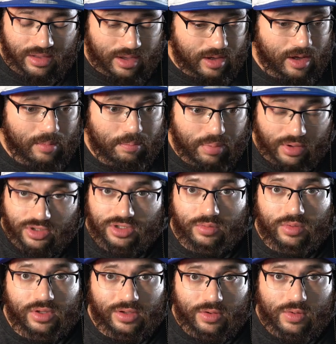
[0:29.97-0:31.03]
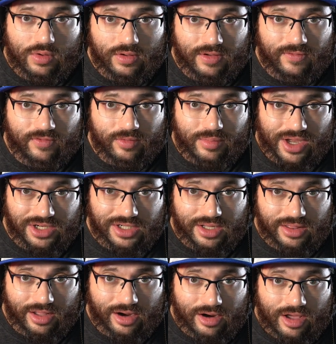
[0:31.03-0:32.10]
A bunch of really cool information in there,
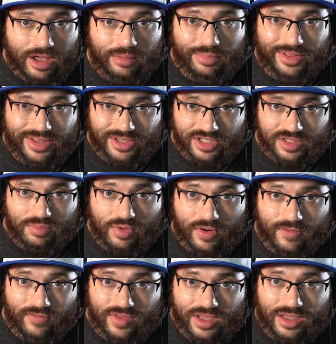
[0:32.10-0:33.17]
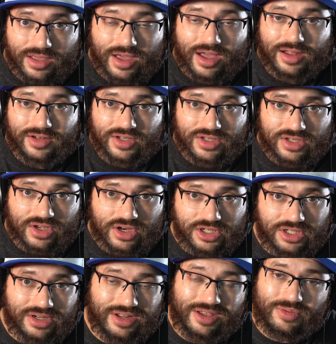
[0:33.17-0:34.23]
but this is more of the discussion and
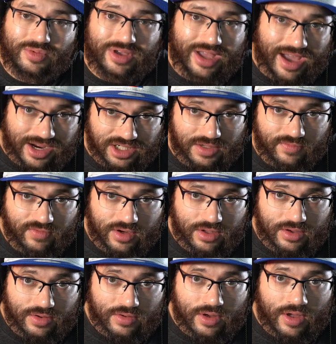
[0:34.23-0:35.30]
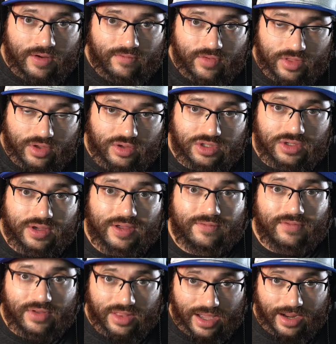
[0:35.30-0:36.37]
reaction video for those looking for
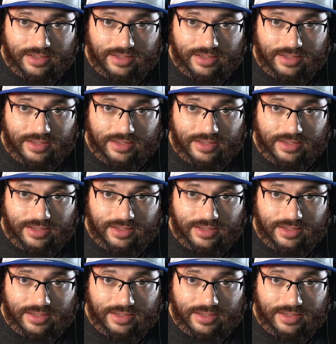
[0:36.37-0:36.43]
that.